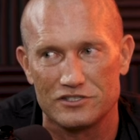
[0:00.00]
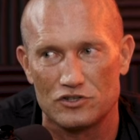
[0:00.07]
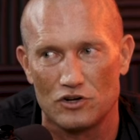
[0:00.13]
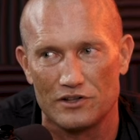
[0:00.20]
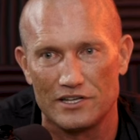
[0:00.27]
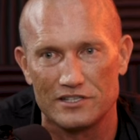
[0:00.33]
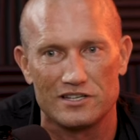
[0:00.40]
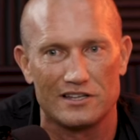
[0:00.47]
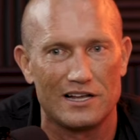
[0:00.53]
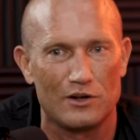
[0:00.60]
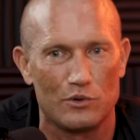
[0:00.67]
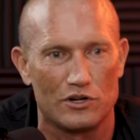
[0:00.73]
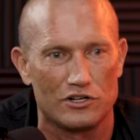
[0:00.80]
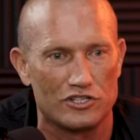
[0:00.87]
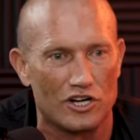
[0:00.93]
during this. I think
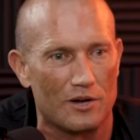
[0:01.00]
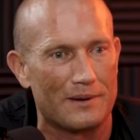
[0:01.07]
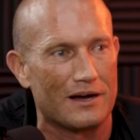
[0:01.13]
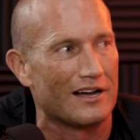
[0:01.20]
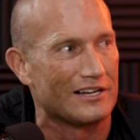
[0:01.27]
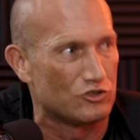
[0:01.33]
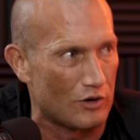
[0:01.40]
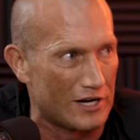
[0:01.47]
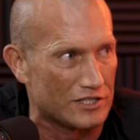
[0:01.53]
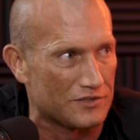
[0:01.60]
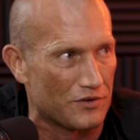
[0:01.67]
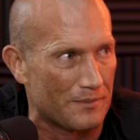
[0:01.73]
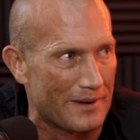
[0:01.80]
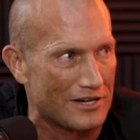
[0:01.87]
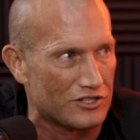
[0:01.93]
we're going to talk about like
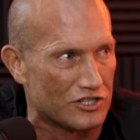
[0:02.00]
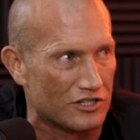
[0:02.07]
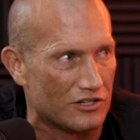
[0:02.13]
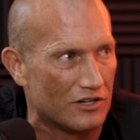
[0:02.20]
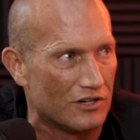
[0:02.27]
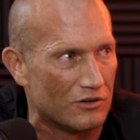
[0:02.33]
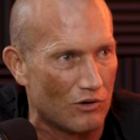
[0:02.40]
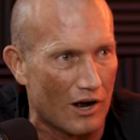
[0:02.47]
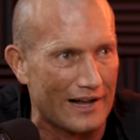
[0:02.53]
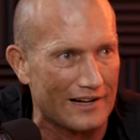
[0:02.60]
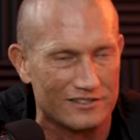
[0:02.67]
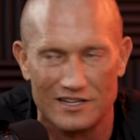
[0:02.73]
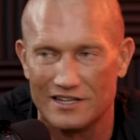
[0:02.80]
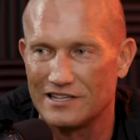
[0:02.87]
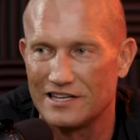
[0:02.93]
transformation, yeah, right?
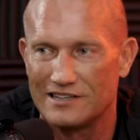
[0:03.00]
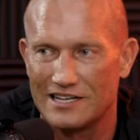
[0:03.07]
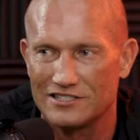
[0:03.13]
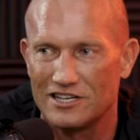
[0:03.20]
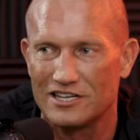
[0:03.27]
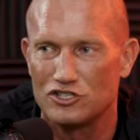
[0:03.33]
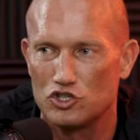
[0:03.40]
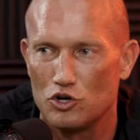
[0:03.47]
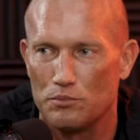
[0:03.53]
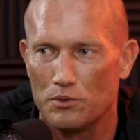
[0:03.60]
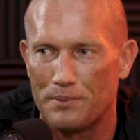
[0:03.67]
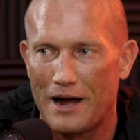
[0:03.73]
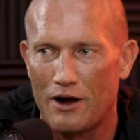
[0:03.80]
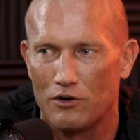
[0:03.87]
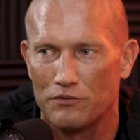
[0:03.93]
Because I think that's like super
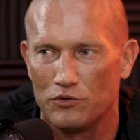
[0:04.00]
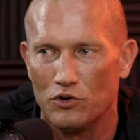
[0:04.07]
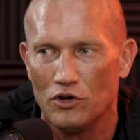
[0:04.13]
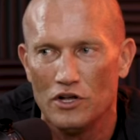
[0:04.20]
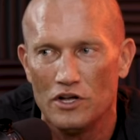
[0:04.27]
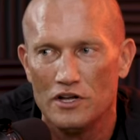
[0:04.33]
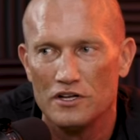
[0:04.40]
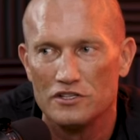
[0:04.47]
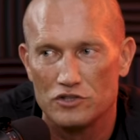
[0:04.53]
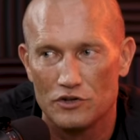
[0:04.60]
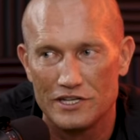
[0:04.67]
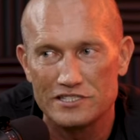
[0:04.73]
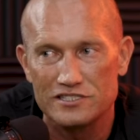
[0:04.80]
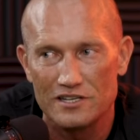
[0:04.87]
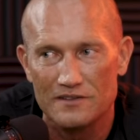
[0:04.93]
powerful. So
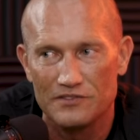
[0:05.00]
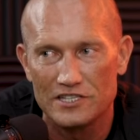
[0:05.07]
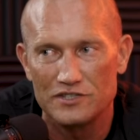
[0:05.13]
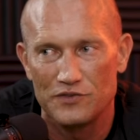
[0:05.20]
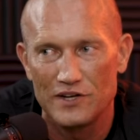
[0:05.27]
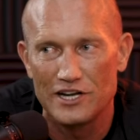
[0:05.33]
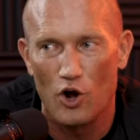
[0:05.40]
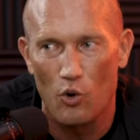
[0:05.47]
this video